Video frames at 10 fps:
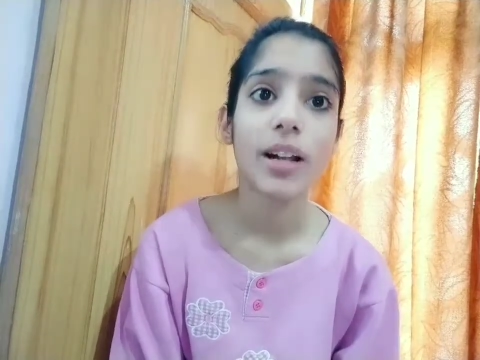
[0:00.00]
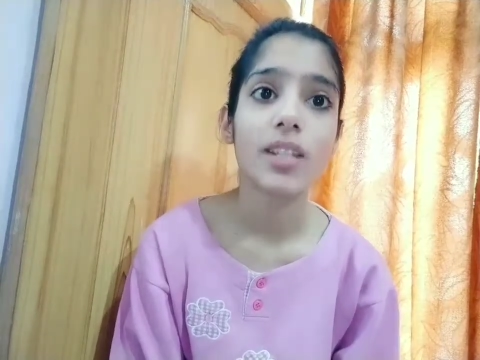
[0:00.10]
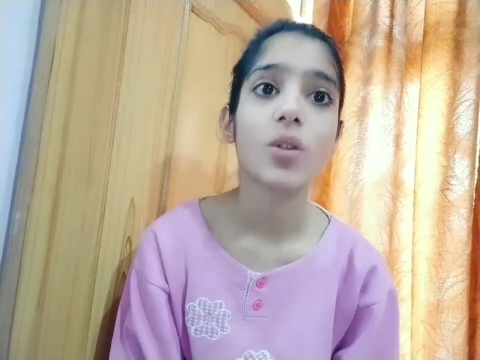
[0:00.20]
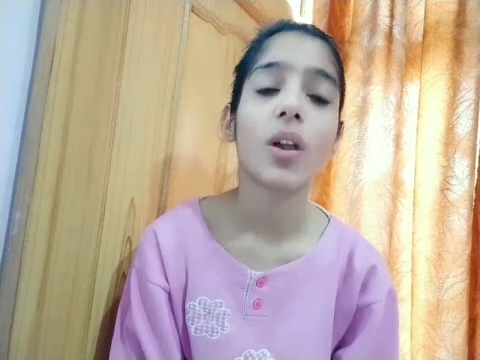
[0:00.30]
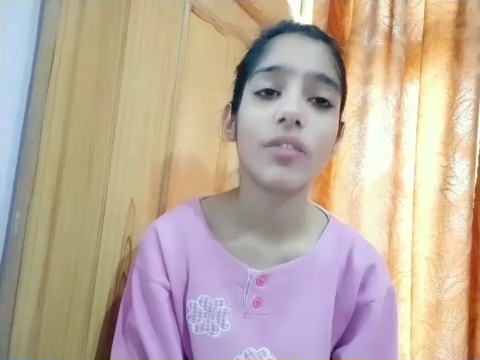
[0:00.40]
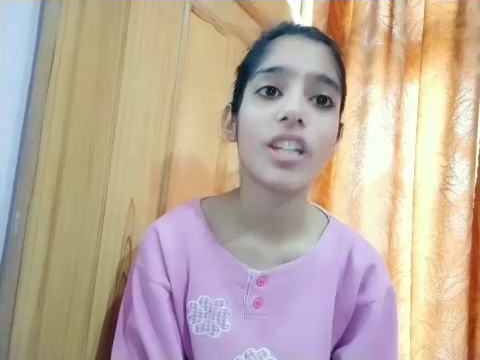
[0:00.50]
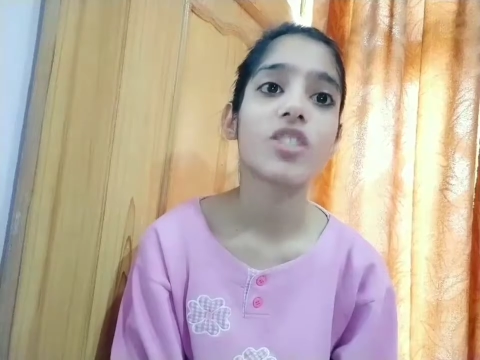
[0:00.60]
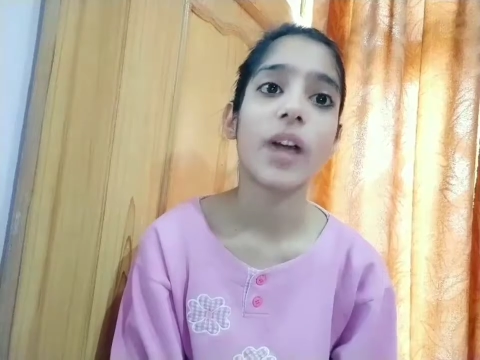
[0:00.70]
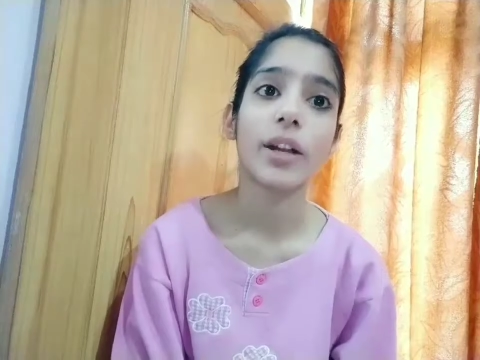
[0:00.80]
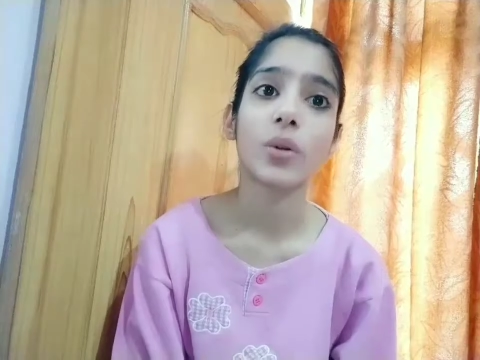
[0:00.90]
always try
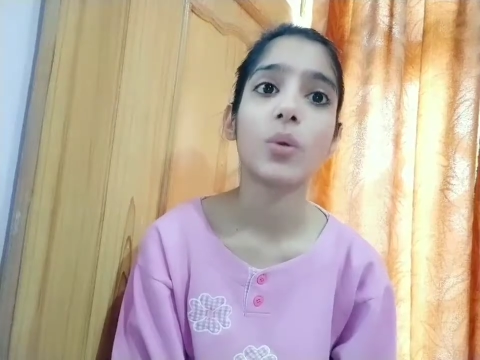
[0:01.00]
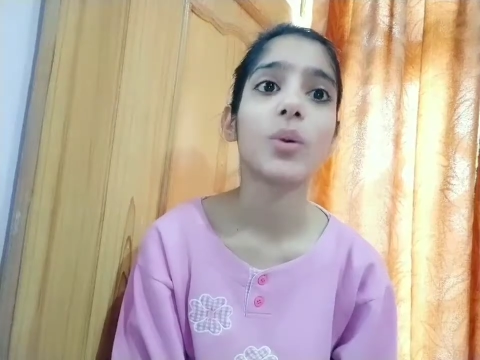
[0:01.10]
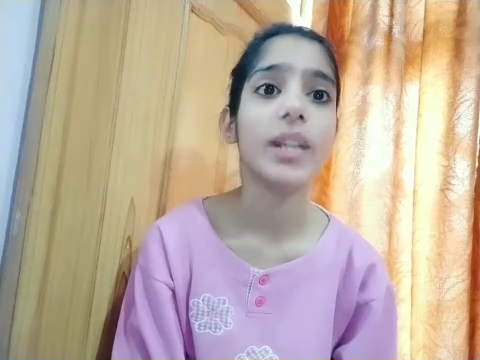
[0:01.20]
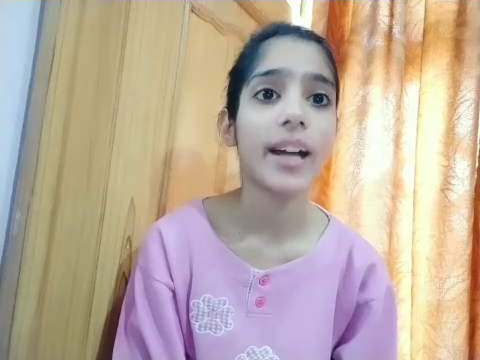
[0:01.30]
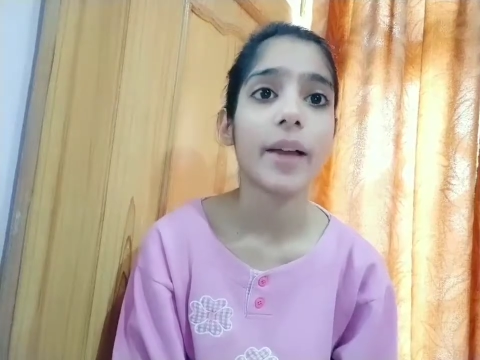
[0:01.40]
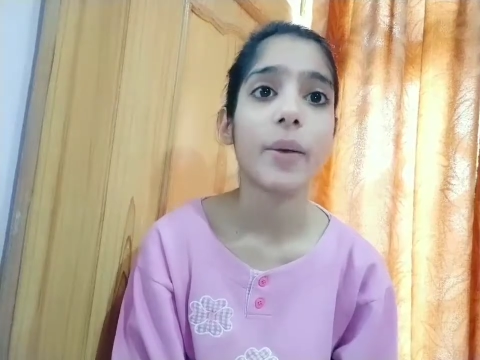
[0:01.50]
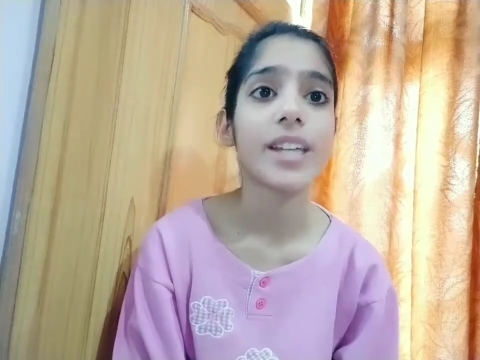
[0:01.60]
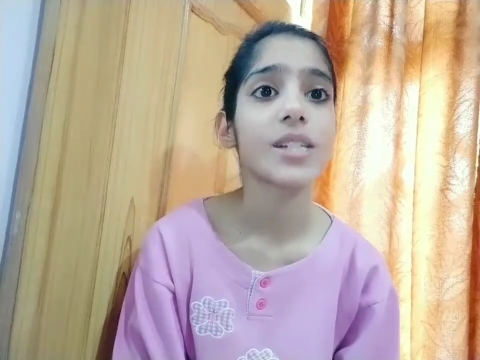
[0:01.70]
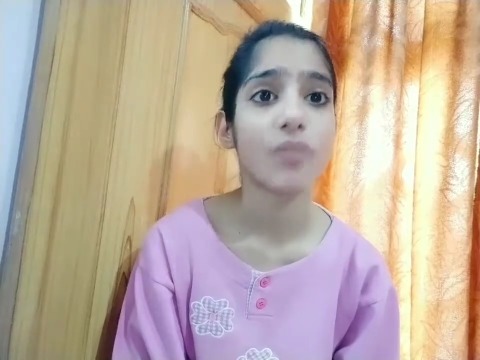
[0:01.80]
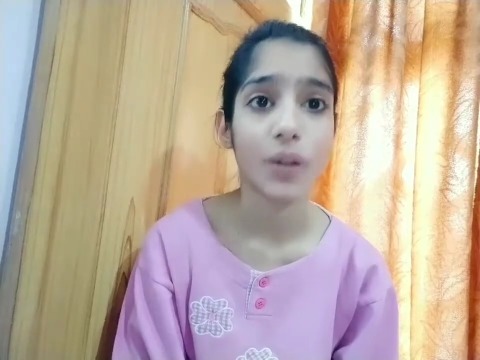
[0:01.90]
to do DIYs
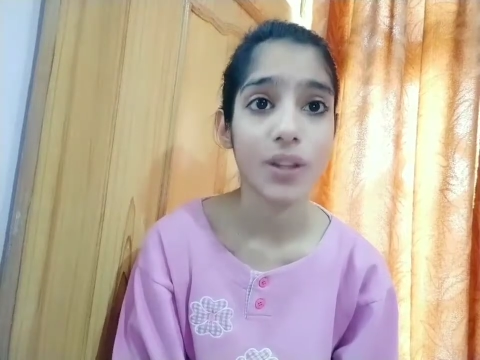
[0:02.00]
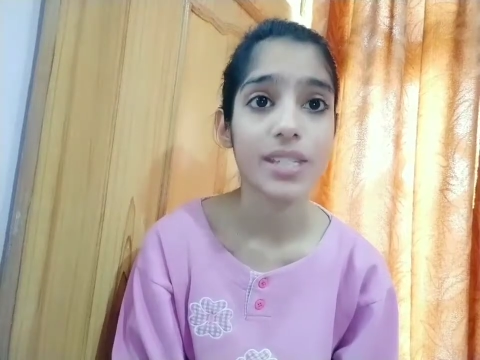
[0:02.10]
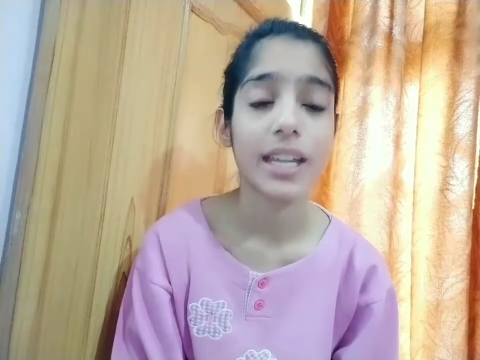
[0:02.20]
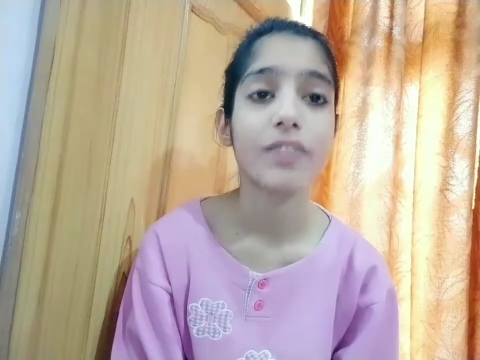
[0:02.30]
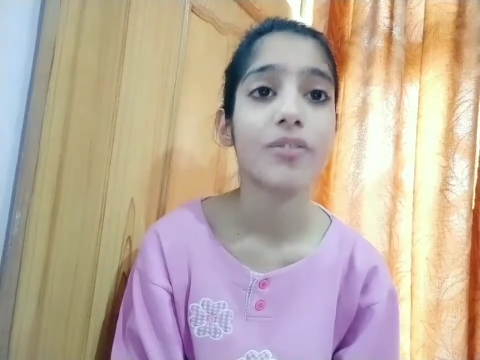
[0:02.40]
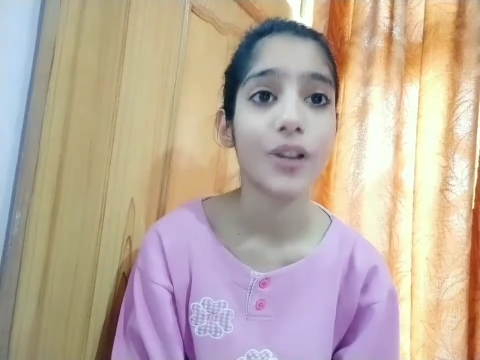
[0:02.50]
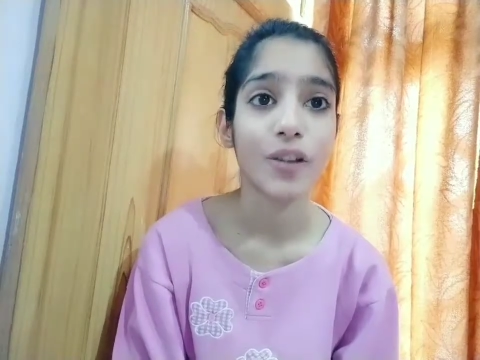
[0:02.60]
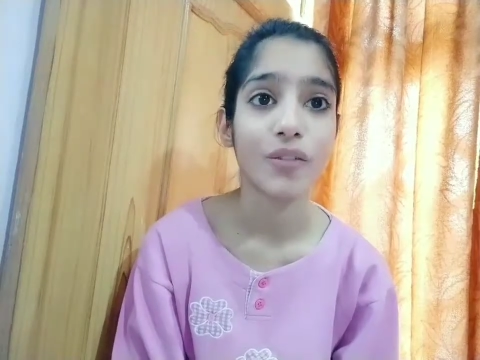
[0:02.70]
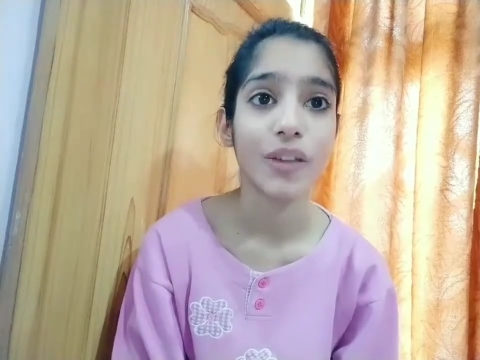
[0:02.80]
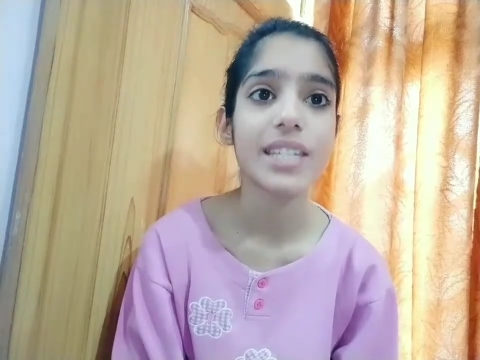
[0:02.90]
for your skin, for your
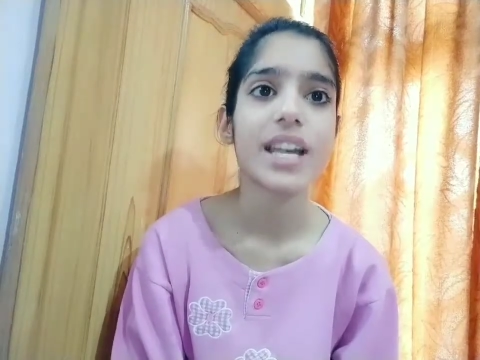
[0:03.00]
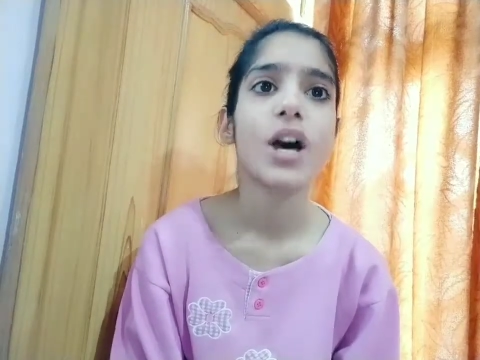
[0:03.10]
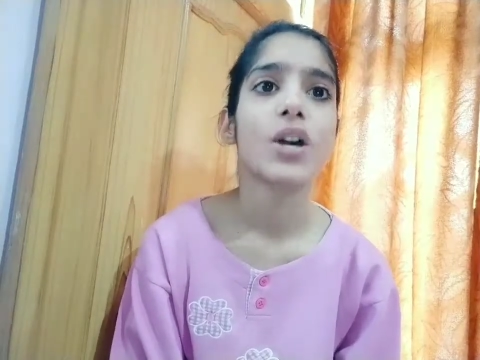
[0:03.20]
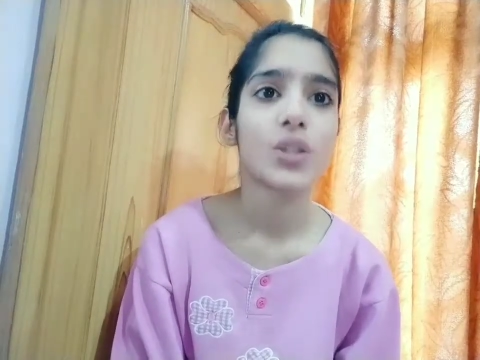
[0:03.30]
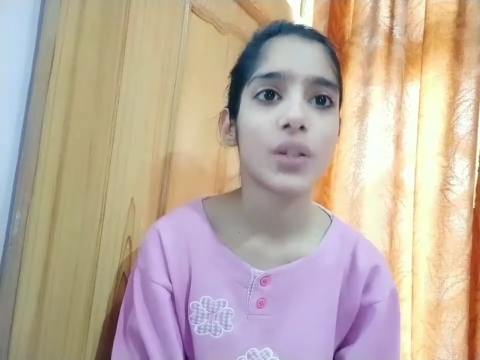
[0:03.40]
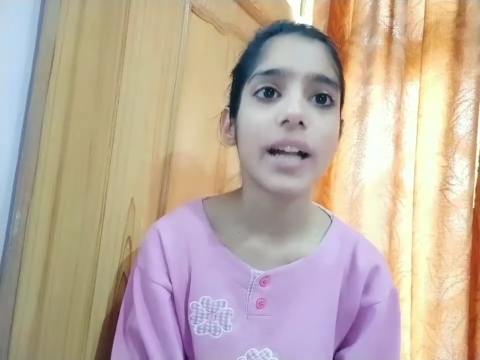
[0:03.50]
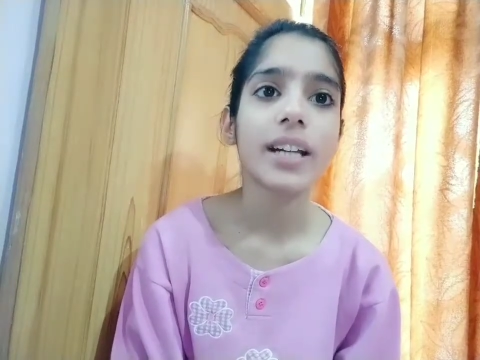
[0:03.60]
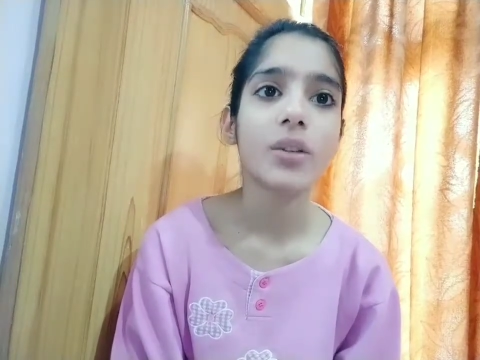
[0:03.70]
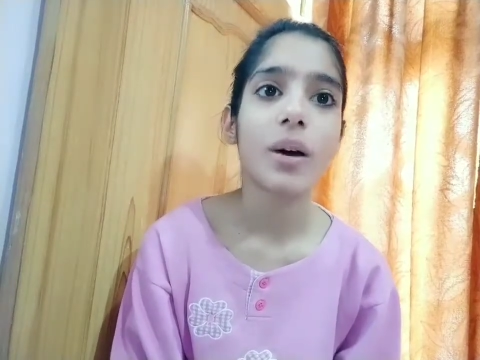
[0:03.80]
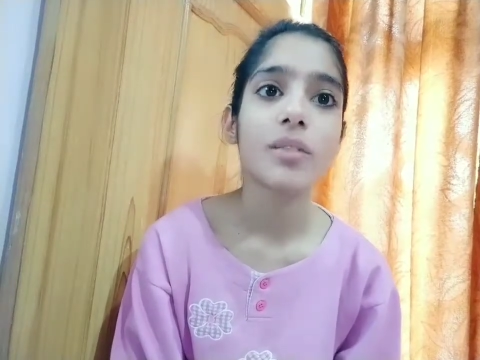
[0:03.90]
face, so that you
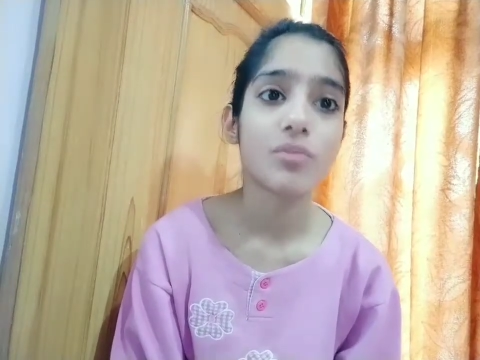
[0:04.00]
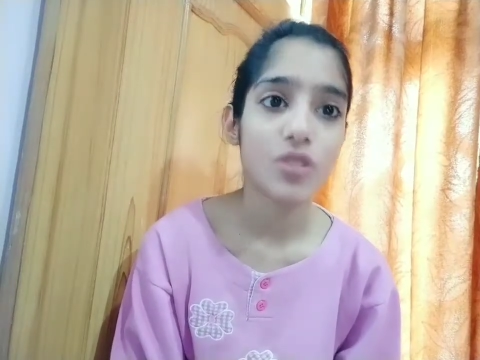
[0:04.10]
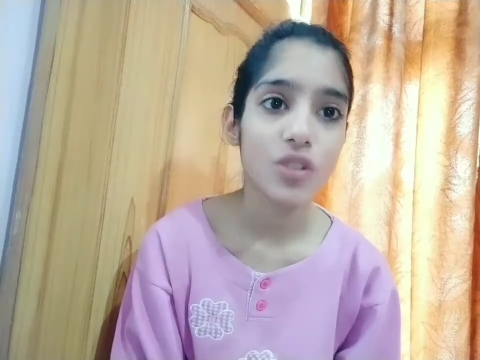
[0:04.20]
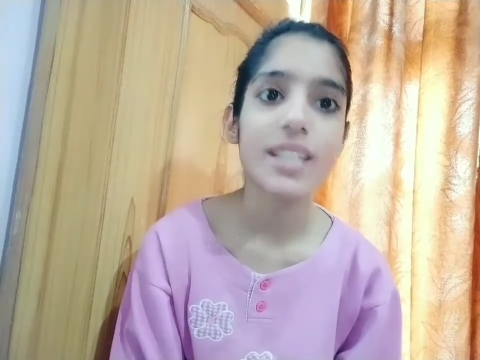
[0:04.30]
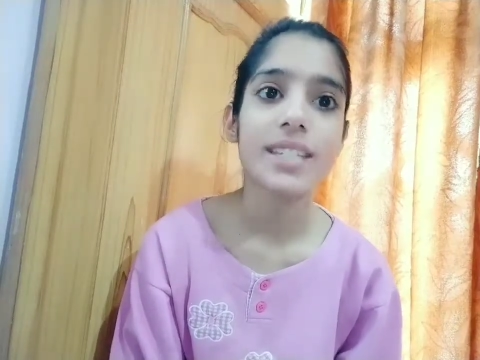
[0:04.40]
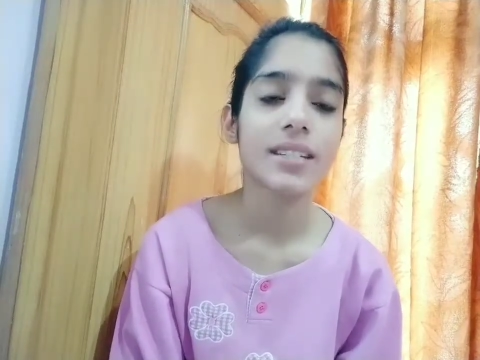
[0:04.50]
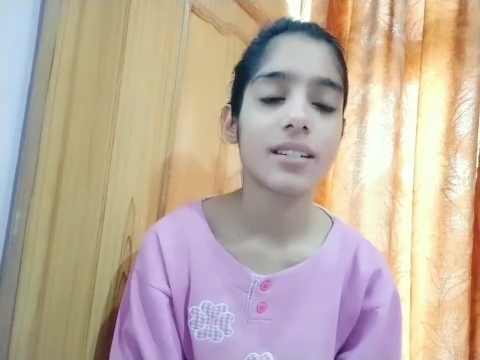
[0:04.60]
are just